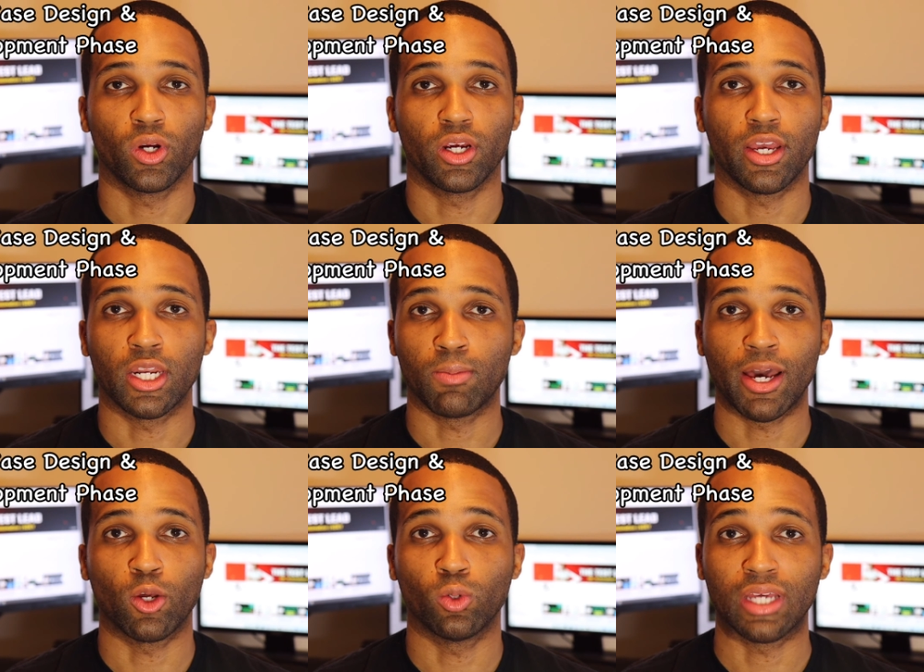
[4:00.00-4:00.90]
where
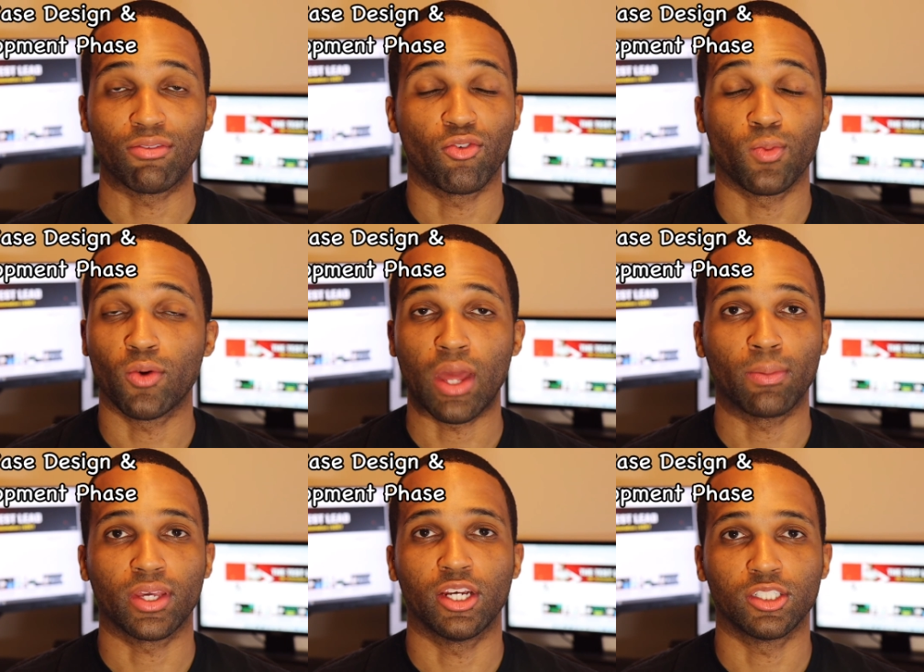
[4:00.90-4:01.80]
anybody who's not even familiar with the
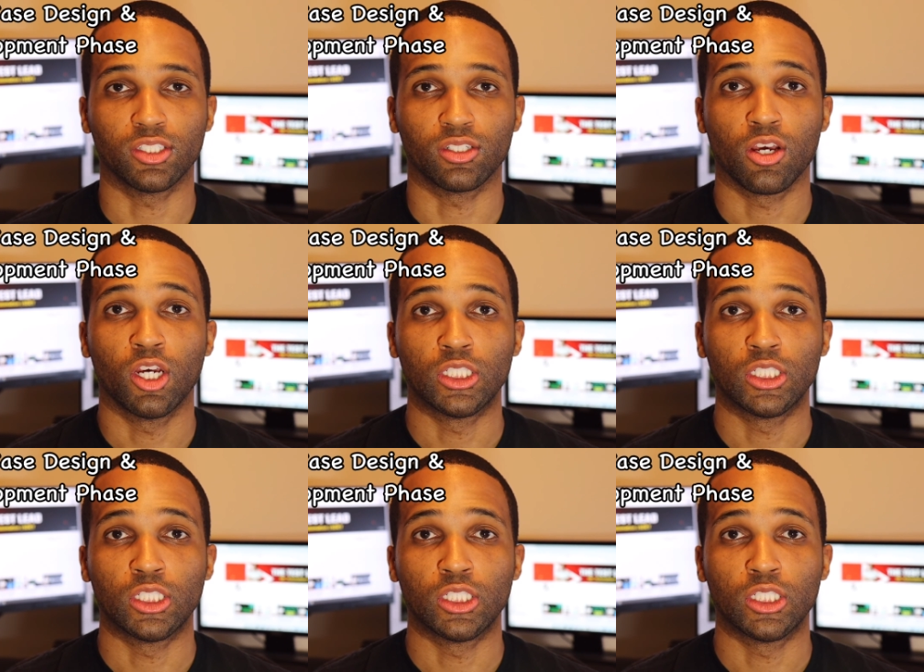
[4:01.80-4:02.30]
application